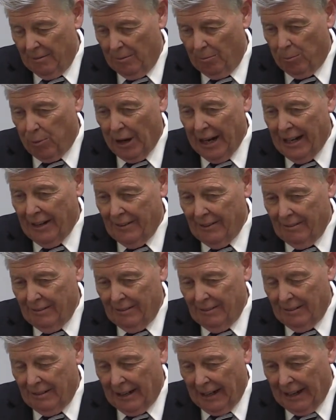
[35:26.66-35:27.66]
bring
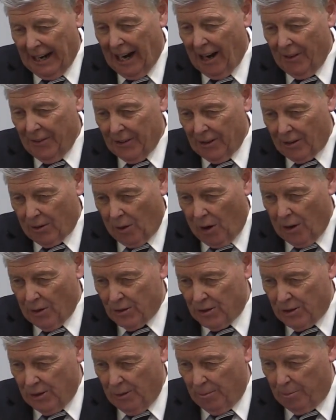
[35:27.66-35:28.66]
allow the
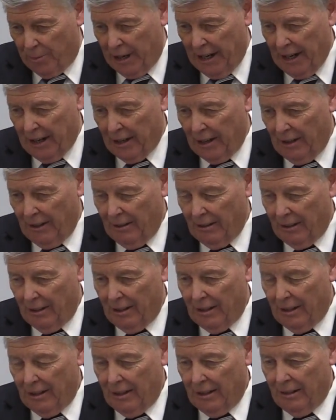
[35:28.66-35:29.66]
cross to appear
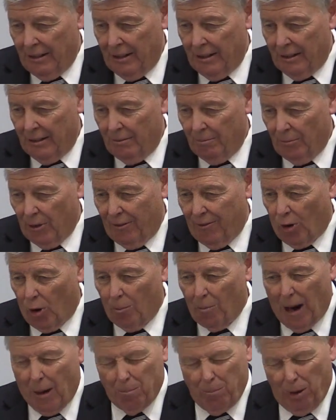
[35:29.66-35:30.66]
before
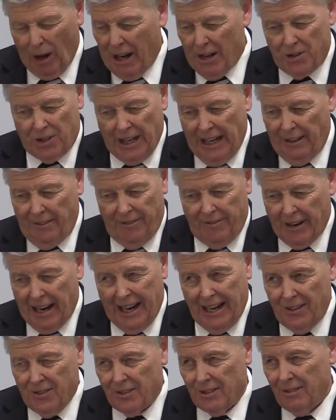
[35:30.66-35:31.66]
my blushing
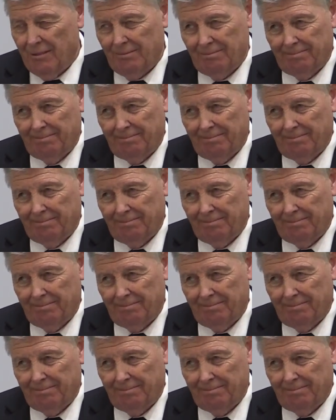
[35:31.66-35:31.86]
face.